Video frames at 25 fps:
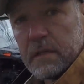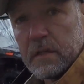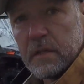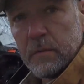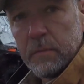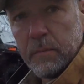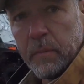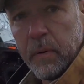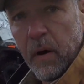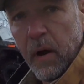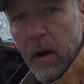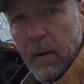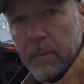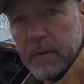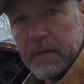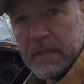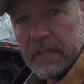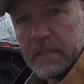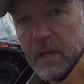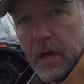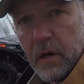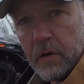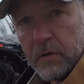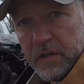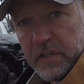you probably
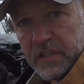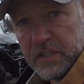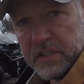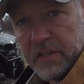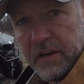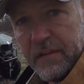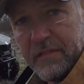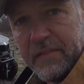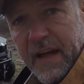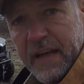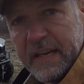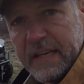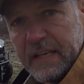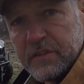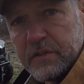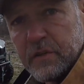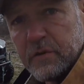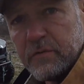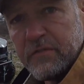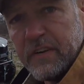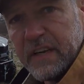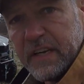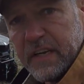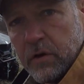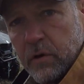noticed I've had a new
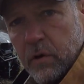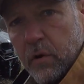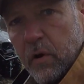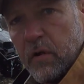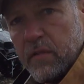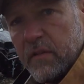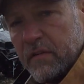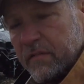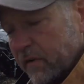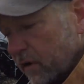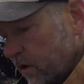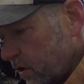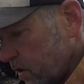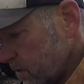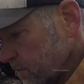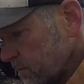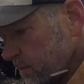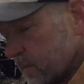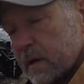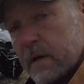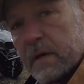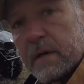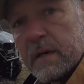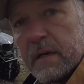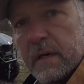vehicle on the farm.
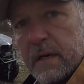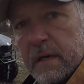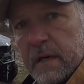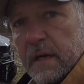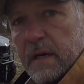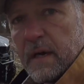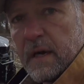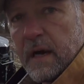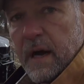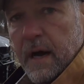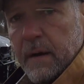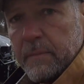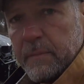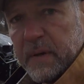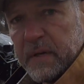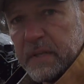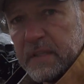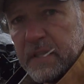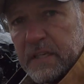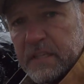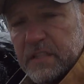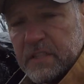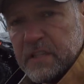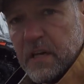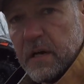I picked
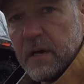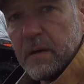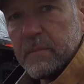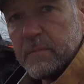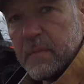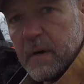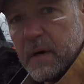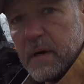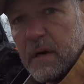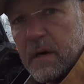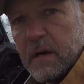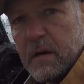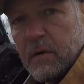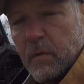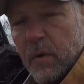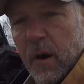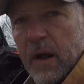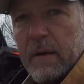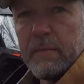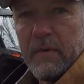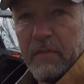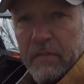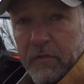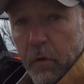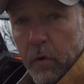this up right
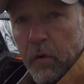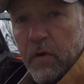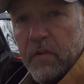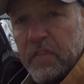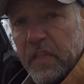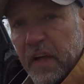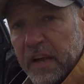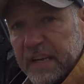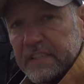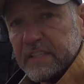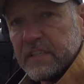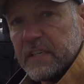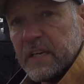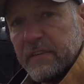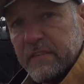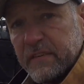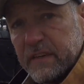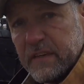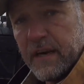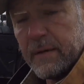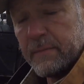before Thanksgiving, I